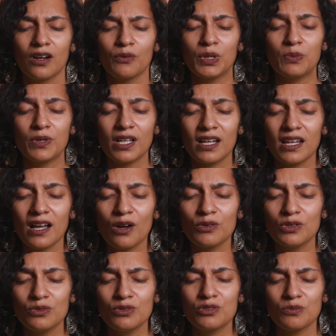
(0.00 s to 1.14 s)
we would allow
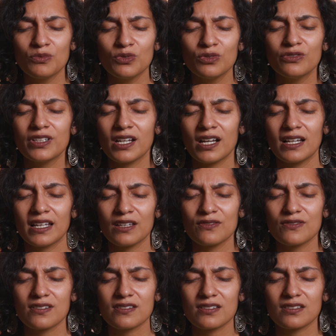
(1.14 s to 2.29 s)
you to move in our
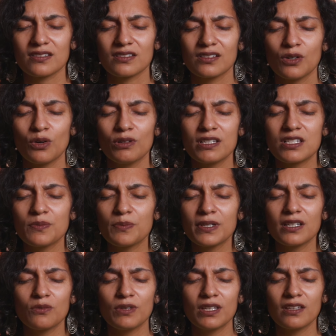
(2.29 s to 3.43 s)
lives. Holy
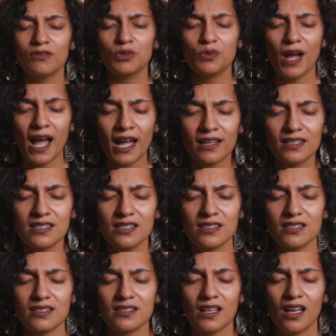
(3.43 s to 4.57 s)
Spirit, we give you
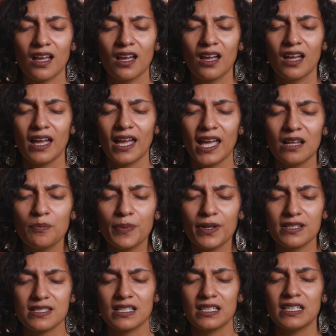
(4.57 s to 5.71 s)
access. Help
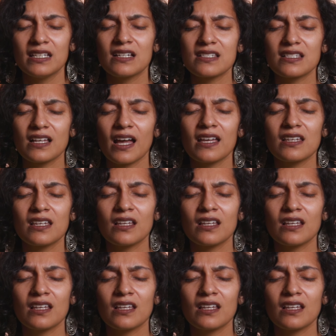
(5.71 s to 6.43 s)
us, lead us, guide,